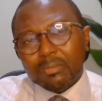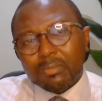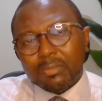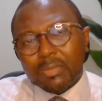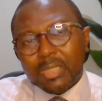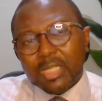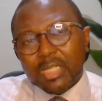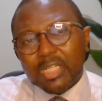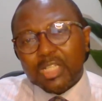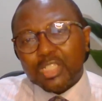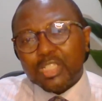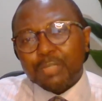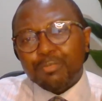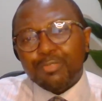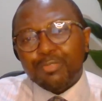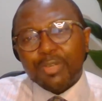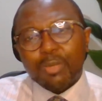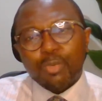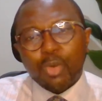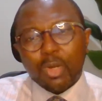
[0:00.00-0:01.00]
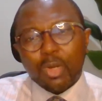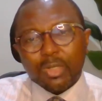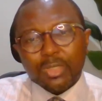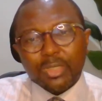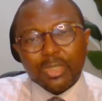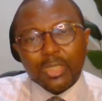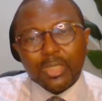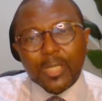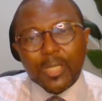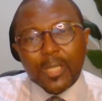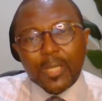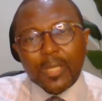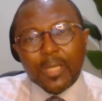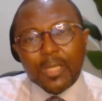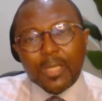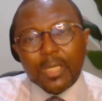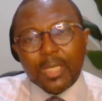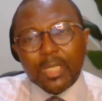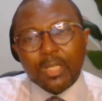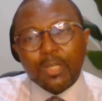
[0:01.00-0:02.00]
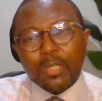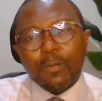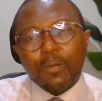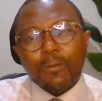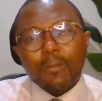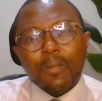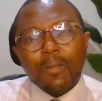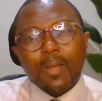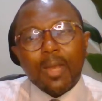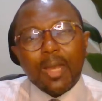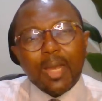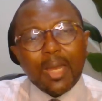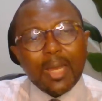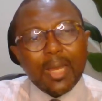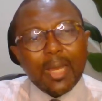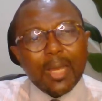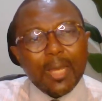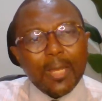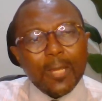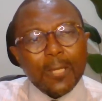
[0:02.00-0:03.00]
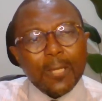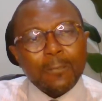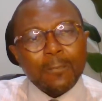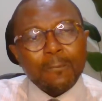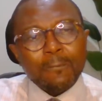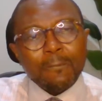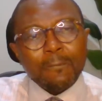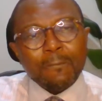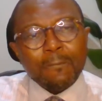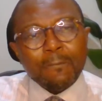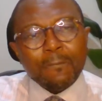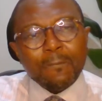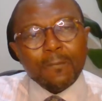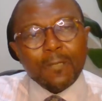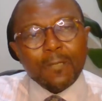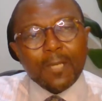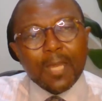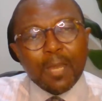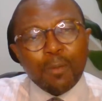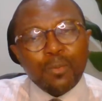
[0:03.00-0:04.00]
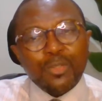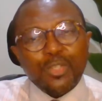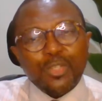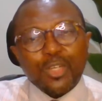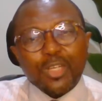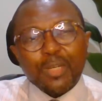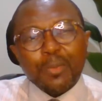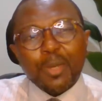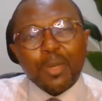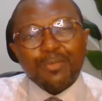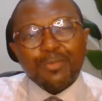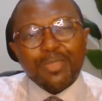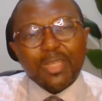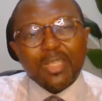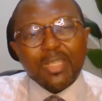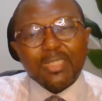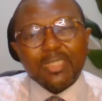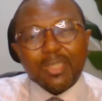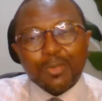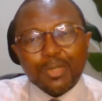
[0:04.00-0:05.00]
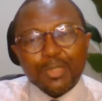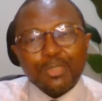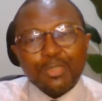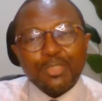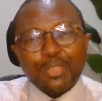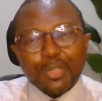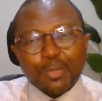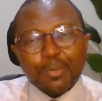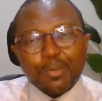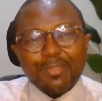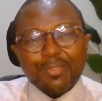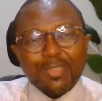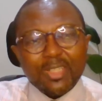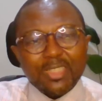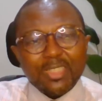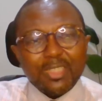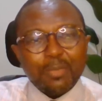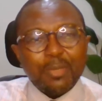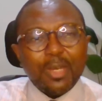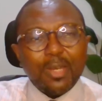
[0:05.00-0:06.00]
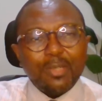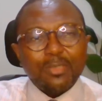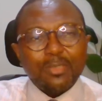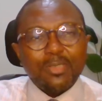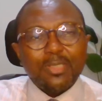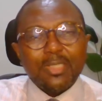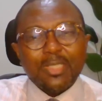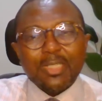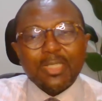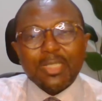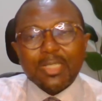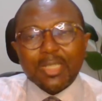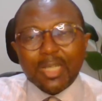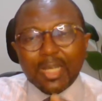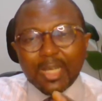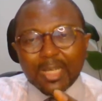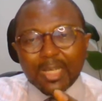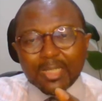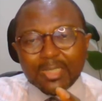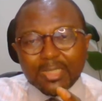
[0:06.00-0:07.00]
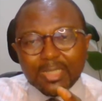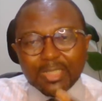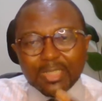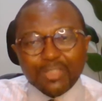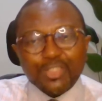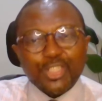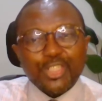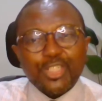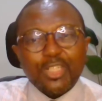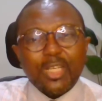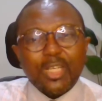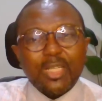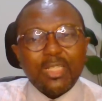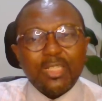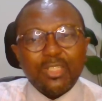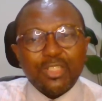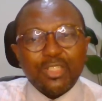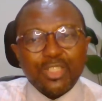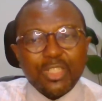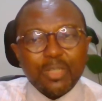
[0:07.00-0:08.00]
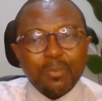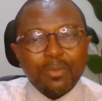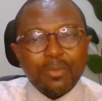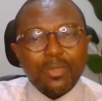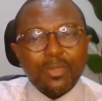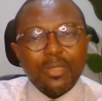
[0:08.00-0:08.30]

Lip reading: leadership frameworks. I was talking about things, I want us to talk about things about situational leadership